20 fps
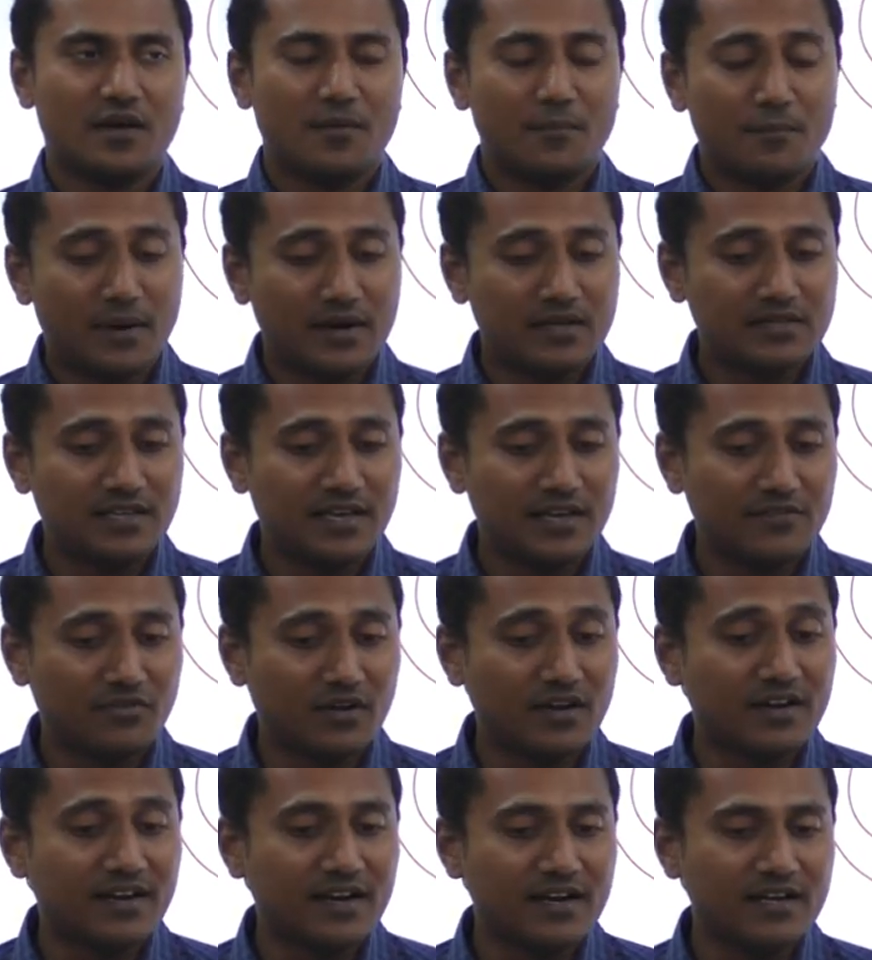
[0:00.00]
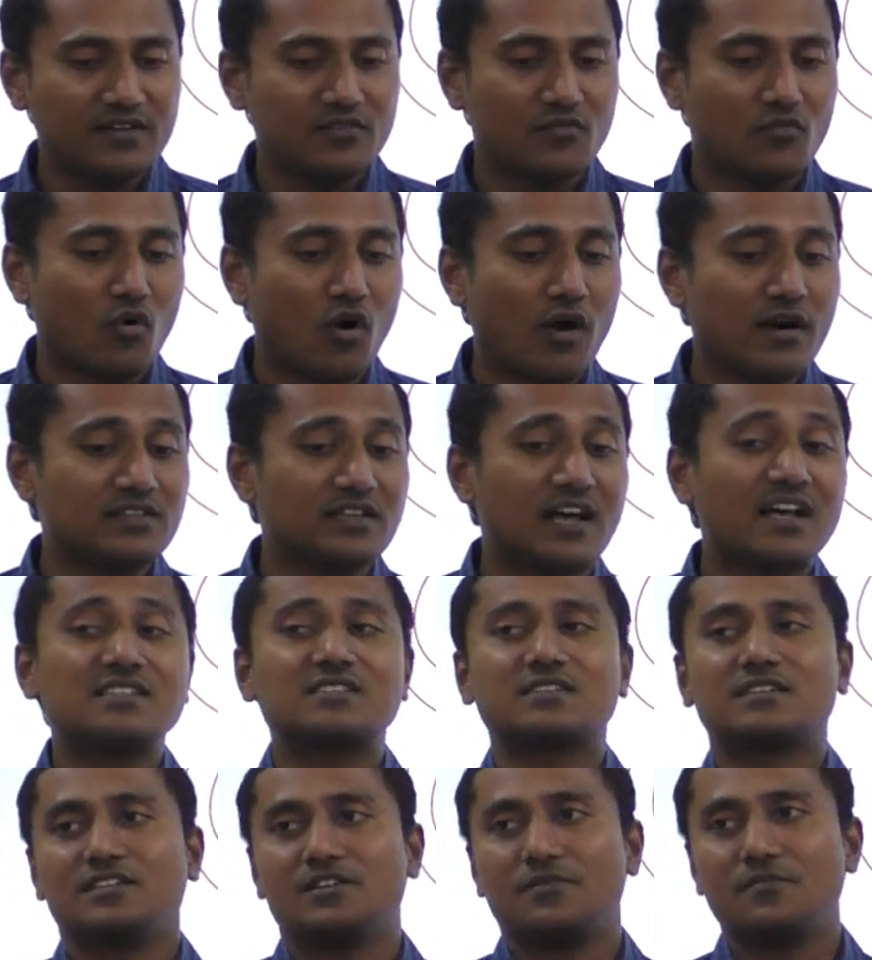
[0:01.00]
but they forget what is
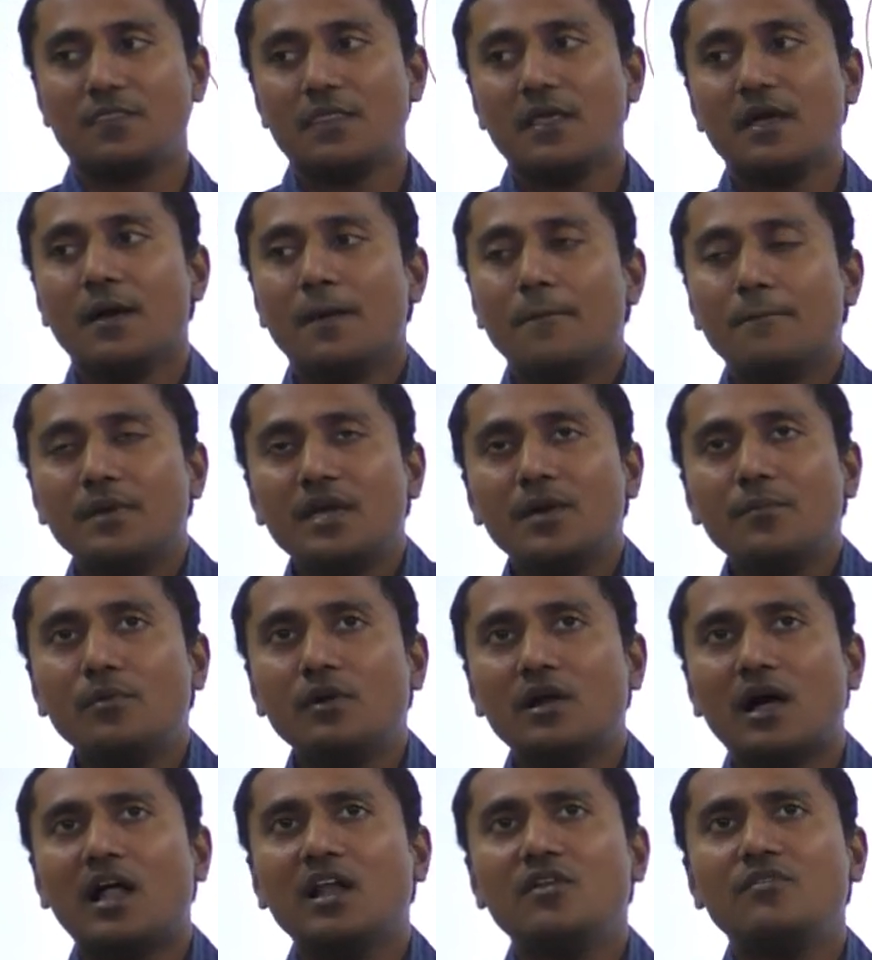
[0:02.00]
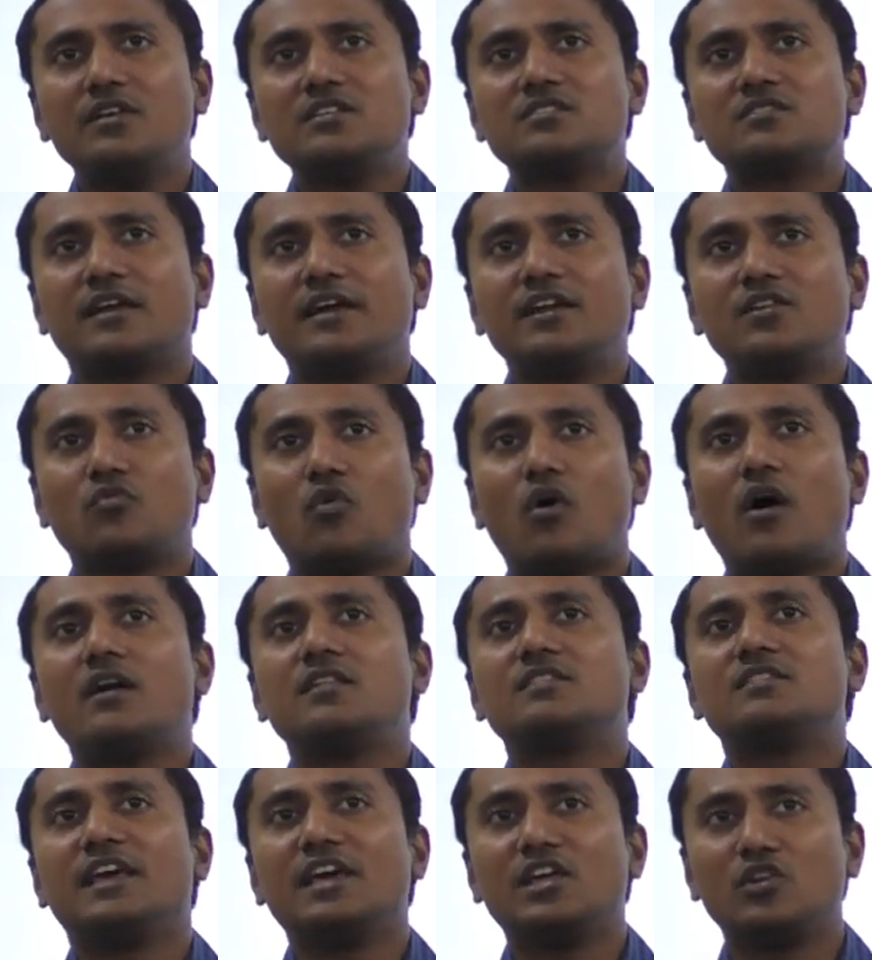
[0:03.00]
asked. People always write
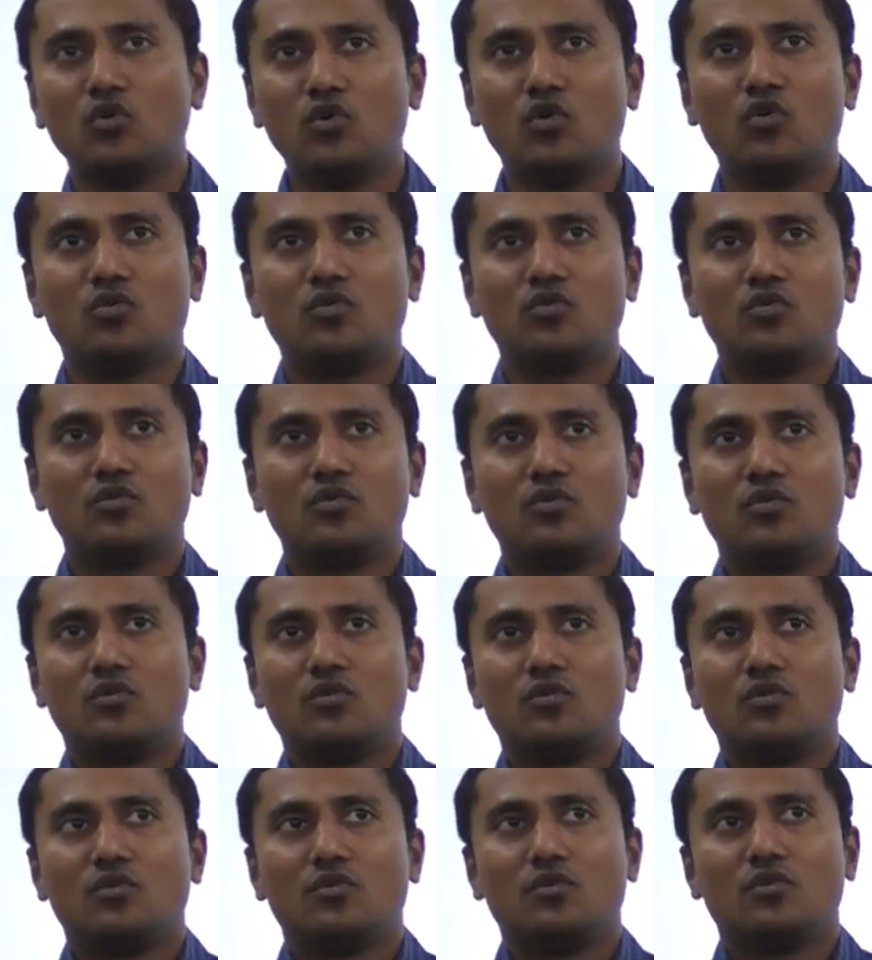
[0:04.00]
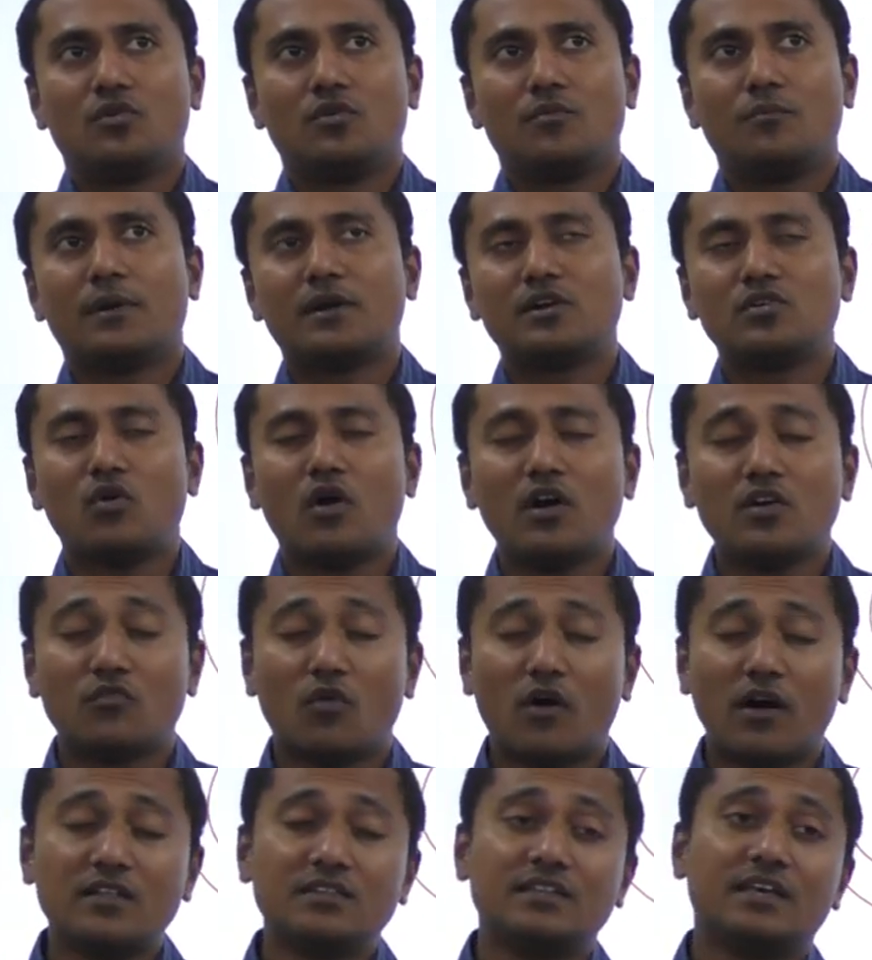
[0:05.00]
what they know, but not
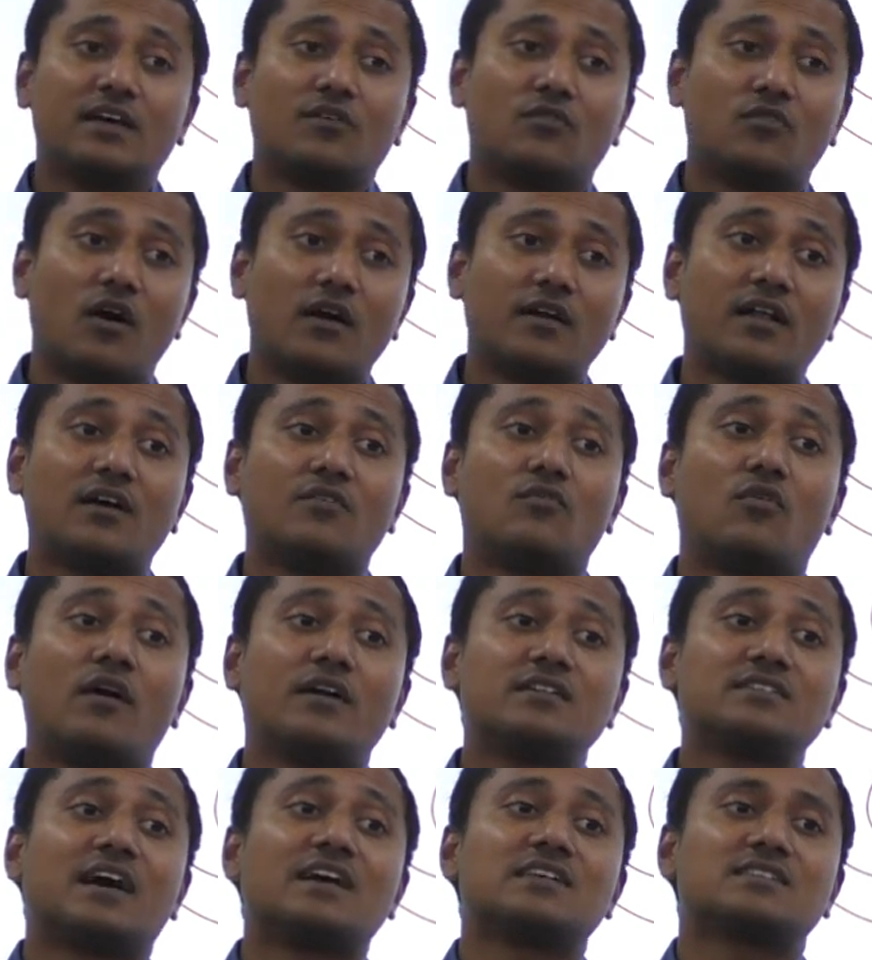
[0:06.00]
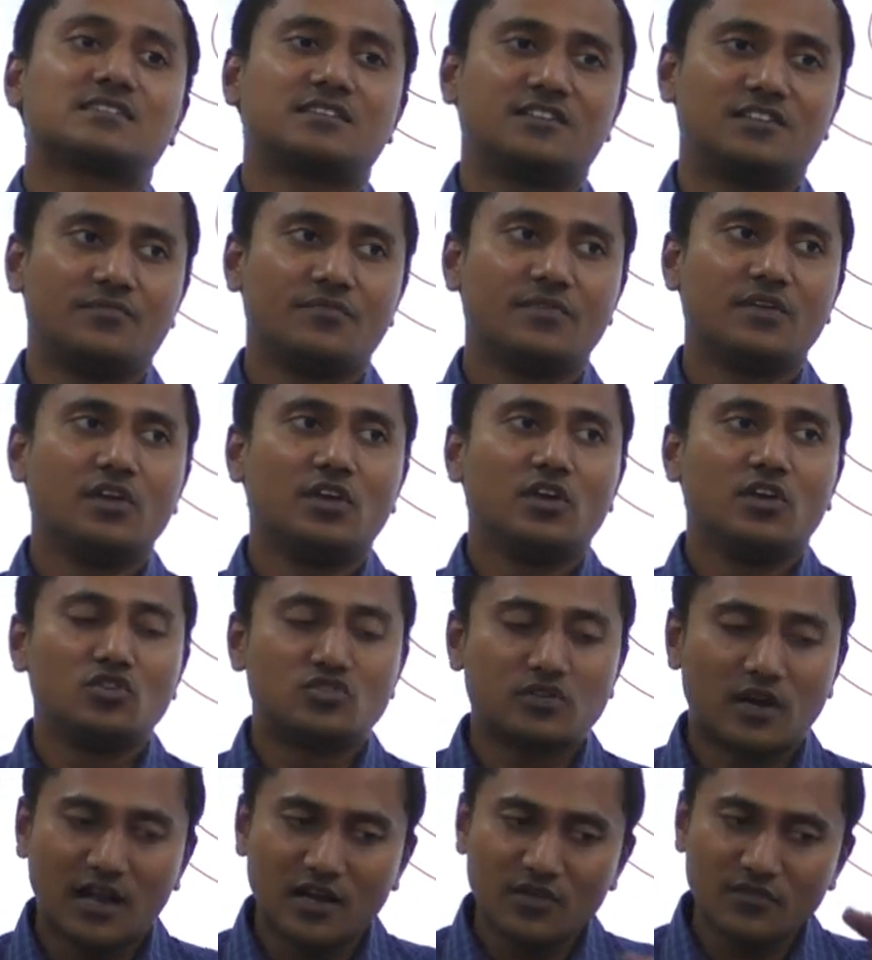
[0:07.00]
what is asked. You
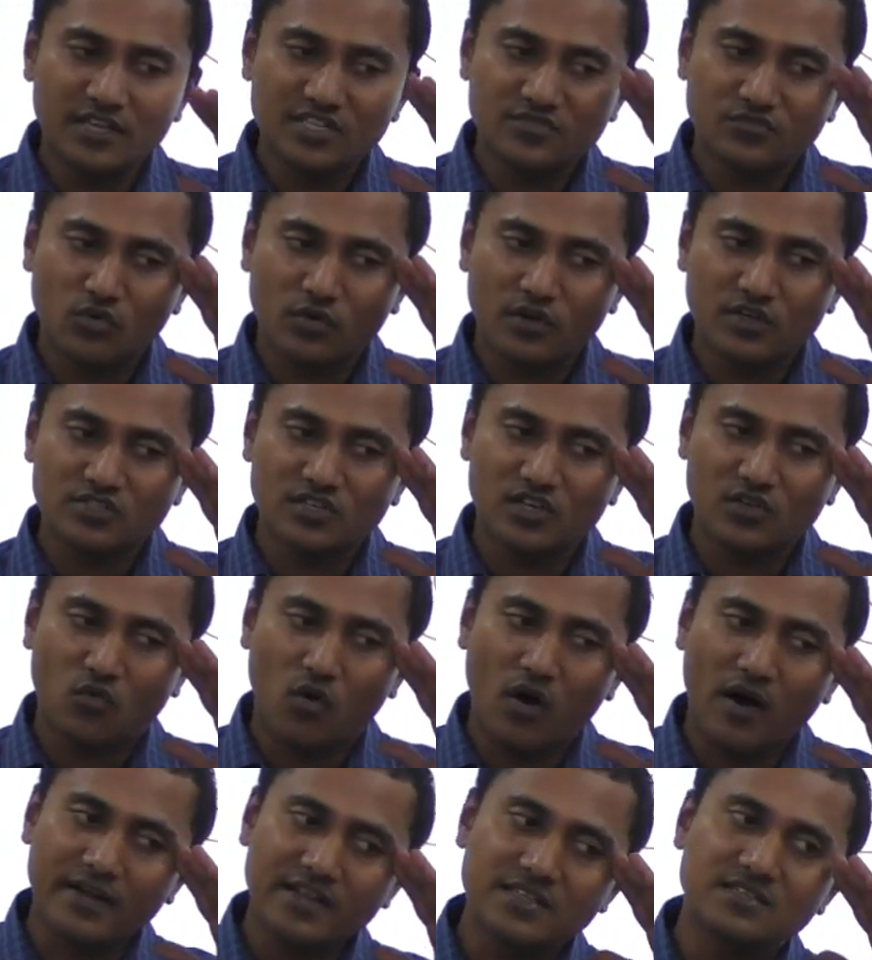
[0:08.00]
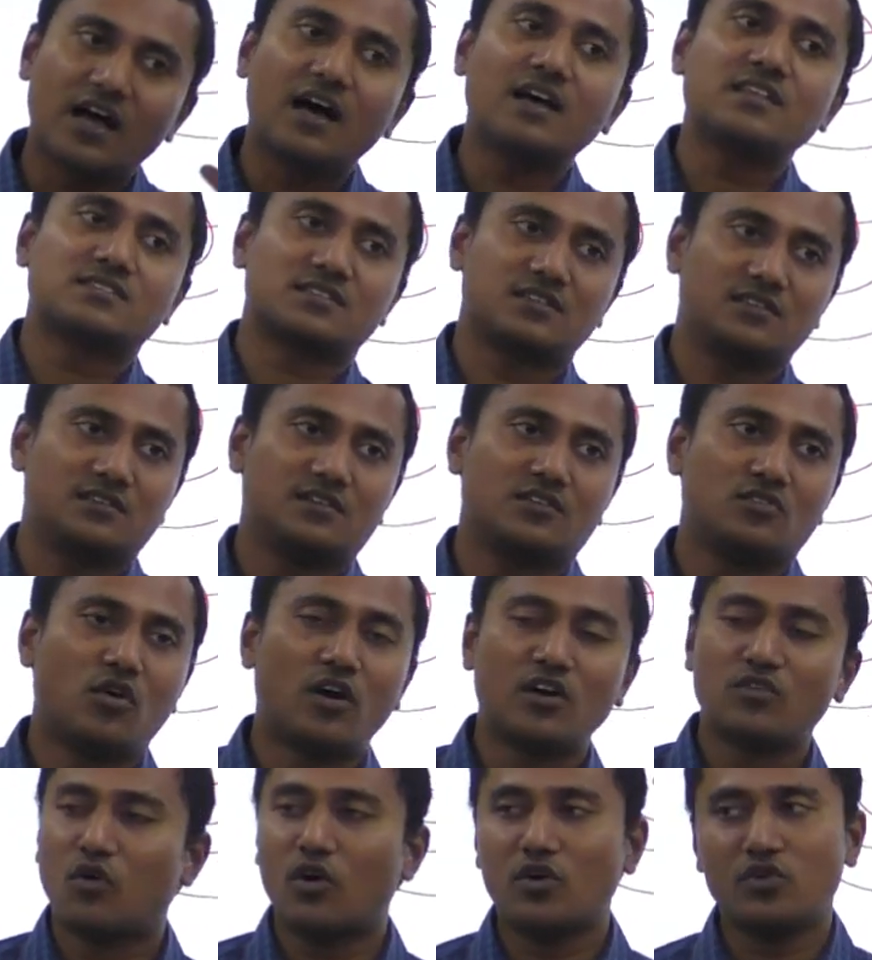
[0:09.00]
should always focus on what is asked,
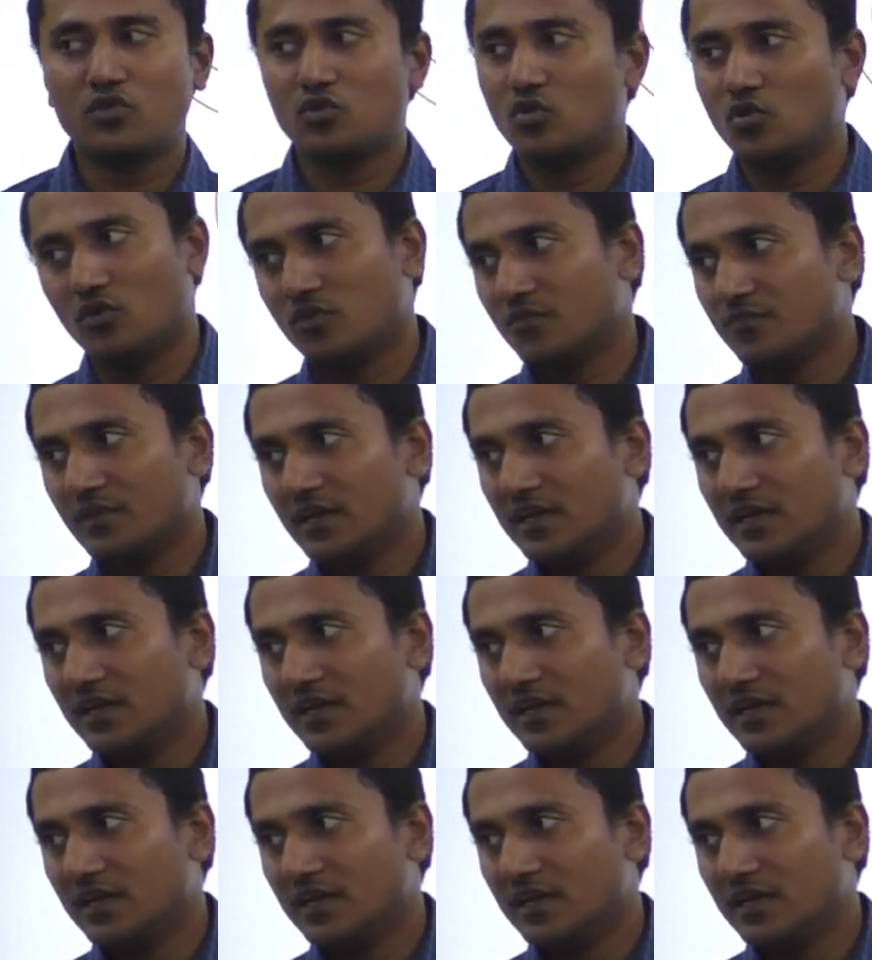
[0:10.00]
not what you know.